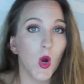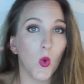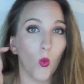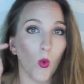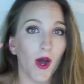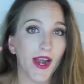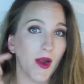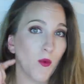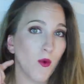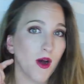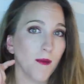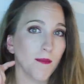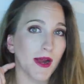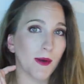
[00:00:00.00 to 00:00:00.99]
what I
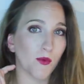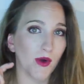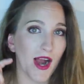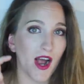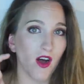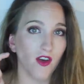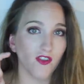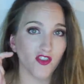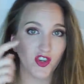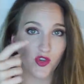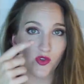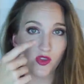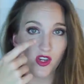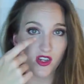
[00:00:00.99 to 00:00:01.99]
want my brow
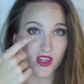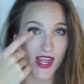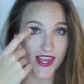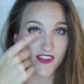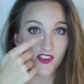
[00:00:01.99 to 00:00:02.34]
to look like.